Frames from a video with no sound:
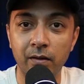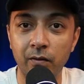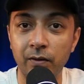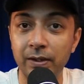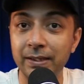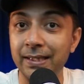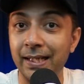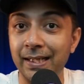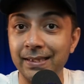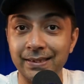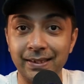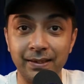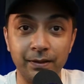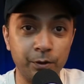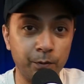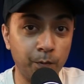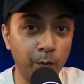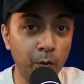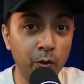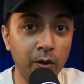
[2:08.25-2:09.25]
resizing
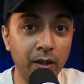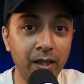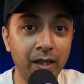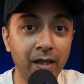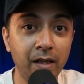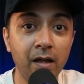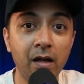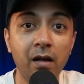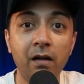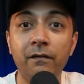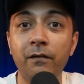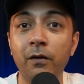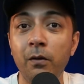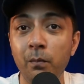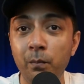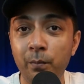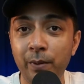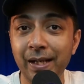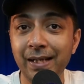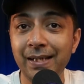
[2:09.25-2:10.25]
smoothly
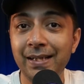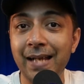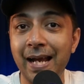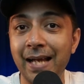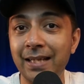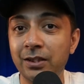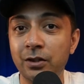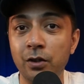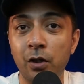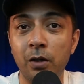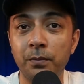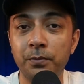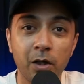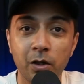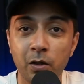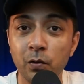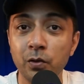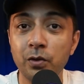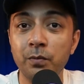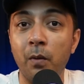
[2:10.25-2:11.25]
from big desktops
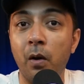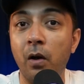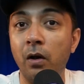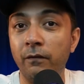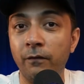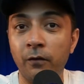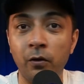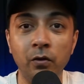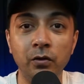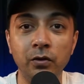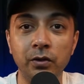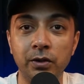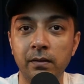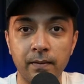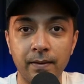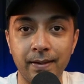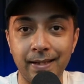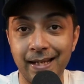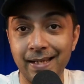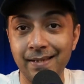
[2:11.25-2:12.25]
to small phones.
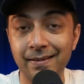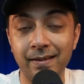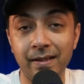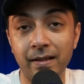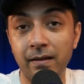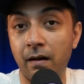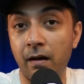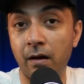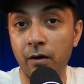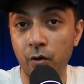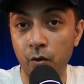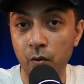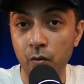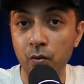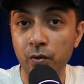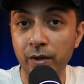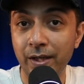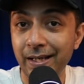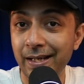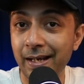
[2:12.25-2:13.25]
Then there are
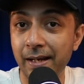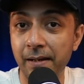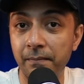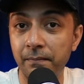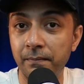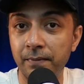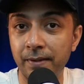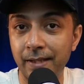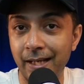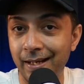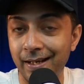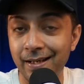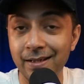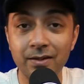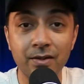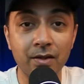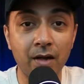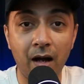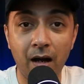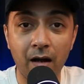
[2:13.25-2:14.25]
root EM, that
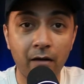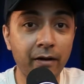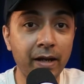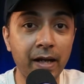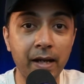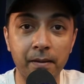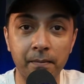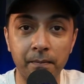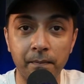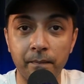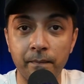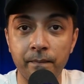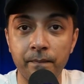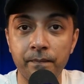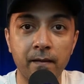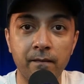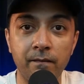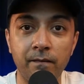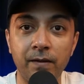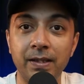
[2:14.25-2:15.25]
is REM,
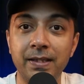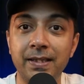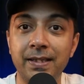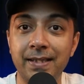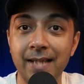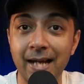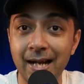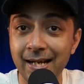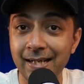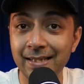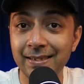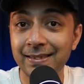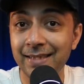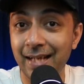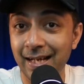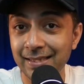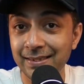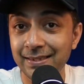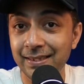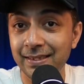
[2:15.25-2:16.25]
which ties
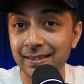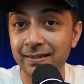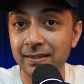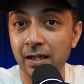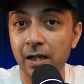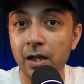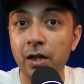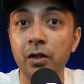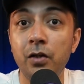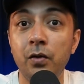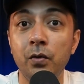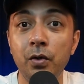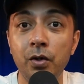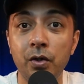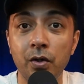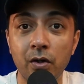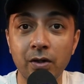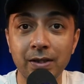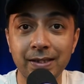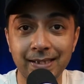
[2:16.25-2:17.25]
sizes to
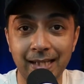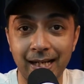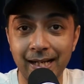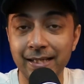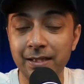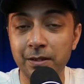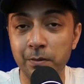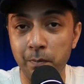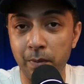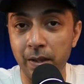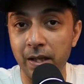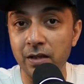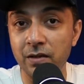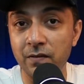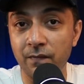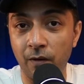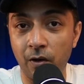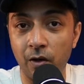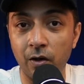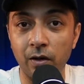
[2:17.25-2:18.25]
your site's base
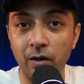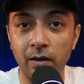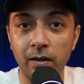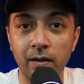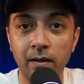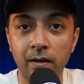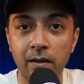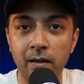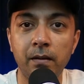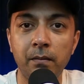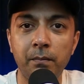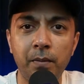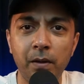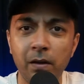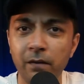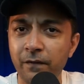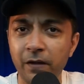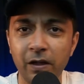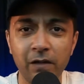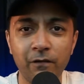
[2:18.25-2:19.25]
font
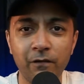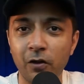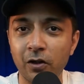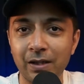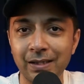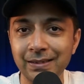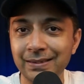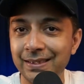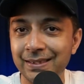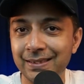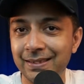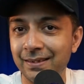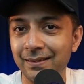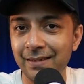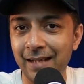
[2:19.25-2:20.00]
perfect for consistent